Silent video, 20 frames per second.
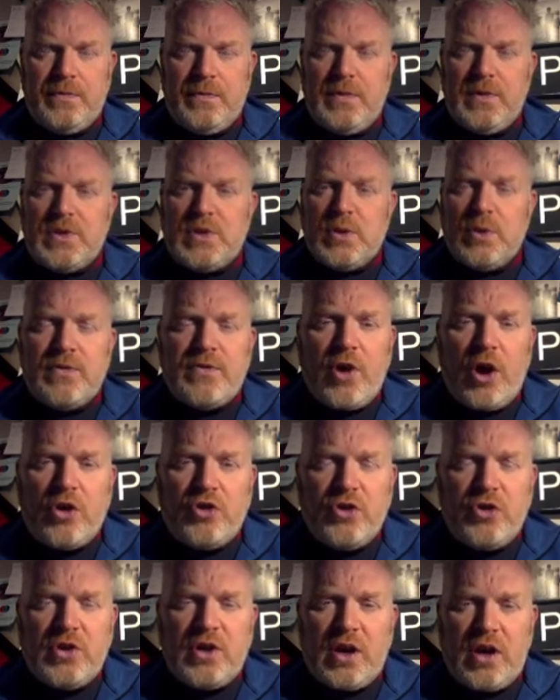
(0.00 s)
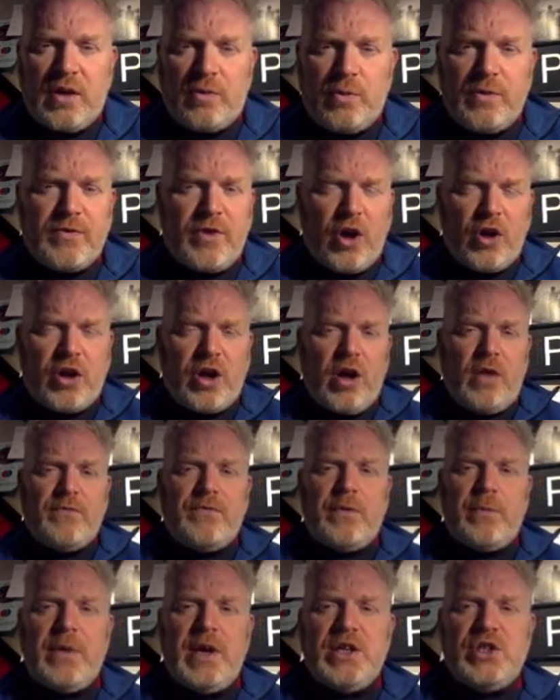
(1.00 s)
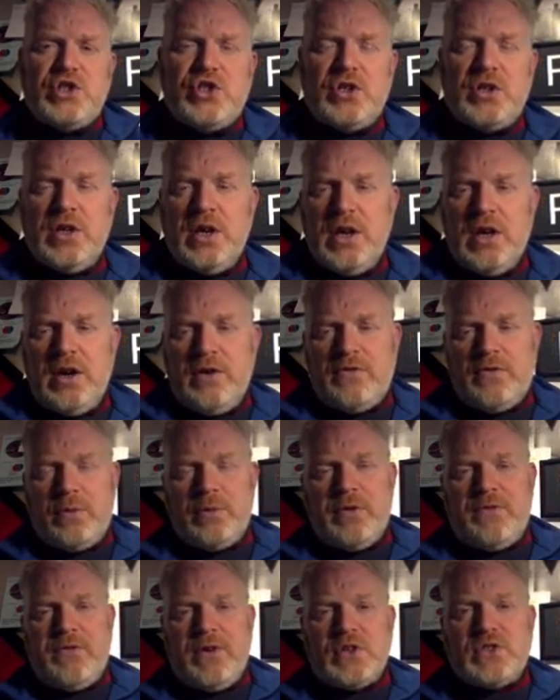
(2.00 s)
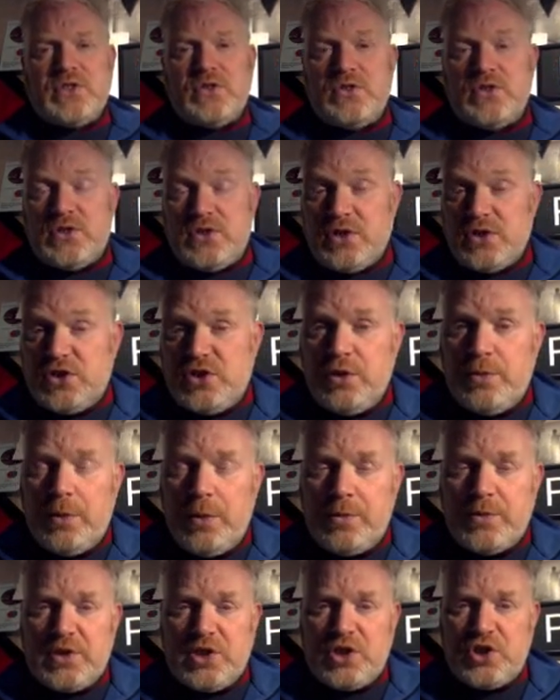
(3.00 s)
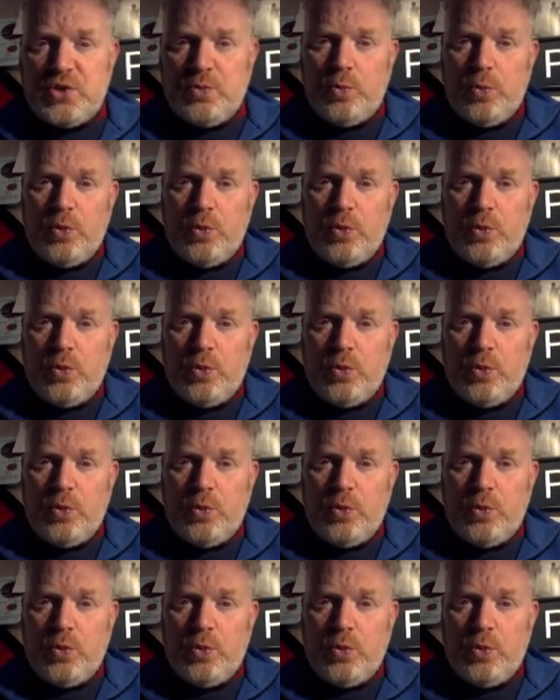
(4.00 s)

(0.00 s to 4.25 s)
So we've got a confirmation from the fossils that superposition